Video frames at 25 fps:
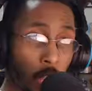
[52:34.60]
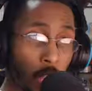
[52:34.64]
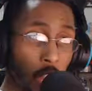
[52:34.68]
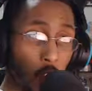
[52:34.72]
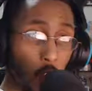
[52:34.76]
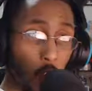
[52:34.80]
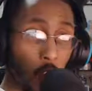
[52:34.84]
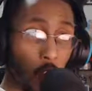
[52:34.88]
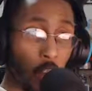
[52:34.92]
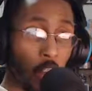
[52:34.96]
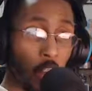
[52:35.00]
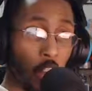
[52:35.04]

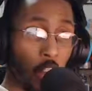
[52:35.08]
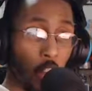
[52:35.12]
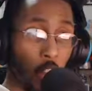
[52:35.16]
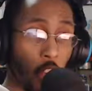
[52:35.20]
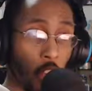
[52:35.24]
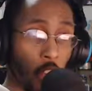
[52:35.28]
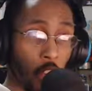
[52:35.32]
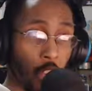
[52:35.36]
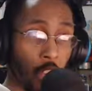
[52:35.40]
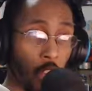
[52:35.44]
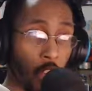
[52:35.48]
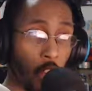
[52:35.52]
well,
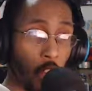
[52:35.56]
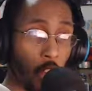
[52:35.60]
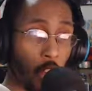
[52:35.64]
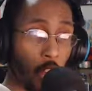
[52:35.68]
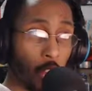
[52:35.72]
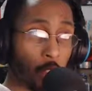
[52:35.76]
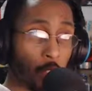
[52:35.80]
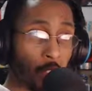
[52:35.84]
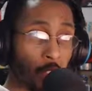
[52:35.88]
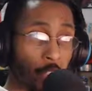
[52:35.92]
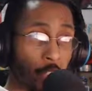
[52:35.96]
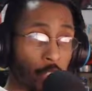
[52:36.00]

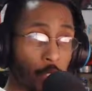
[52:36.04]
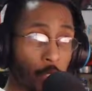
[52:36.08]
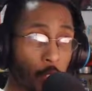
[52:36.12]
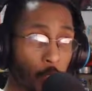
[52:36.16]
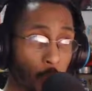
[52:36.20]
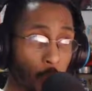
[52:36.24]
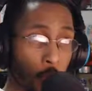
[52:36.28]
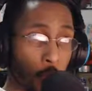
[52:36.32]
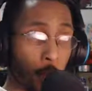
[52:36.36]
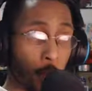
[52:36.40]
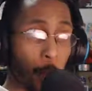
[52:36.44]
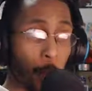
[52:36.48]
they're
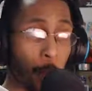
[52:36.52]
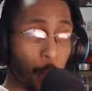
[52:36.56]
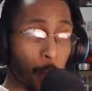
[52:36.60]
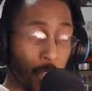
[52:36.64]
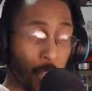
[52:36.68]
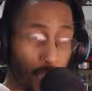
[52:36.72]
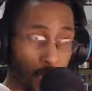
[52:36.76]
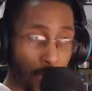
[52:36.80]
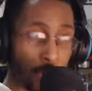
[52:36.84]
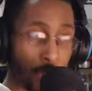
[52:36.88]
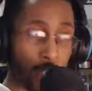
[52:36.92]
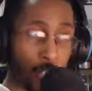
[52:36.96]
the
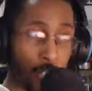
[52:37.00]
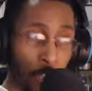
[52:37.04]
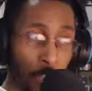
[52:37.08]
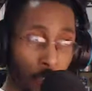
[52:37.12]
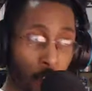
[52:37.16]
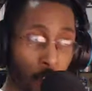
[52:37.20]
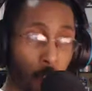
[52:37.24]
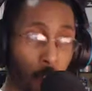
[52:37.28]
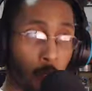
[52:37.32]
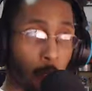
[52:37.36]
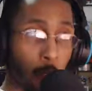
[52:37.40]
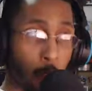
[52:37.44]
biggest kid
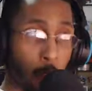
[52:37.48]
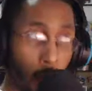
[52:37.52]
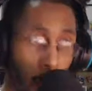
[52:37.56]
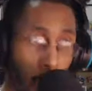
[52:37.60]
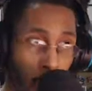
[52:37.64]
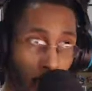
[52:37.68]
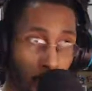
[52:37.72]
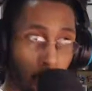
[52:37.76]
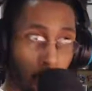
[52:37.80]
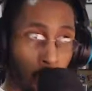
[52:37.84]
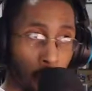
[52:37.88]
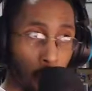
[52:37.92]
on the
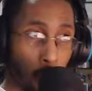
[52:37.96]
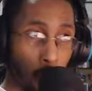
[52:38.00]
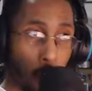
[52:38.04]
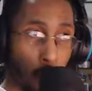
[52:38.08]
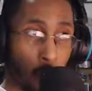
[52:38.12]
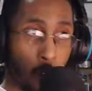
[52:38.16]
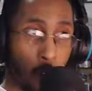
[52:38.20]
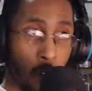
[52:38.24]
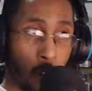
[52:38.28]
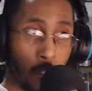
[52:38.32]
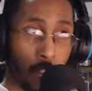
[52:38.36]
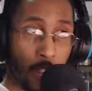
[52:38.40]
block with
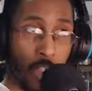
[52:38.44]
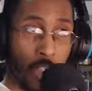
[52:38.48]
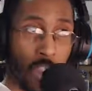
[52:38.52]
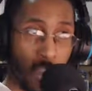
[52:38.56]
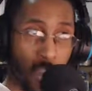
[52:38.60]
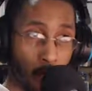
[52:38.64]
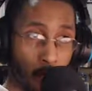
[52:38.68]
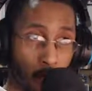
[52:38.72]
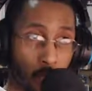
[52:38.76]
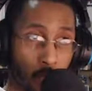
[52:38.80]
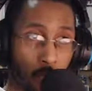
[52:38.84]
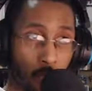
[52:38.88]
regard to
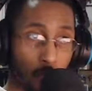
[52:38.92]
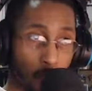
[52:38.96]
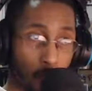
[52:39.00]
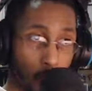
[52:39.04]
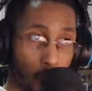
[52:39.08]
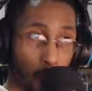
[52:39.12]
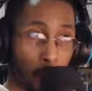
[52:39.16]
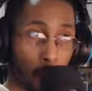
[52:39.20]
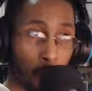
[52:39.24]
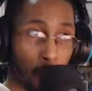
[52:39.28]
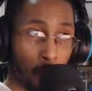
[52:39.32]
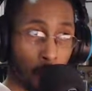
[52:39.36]
anime streaming.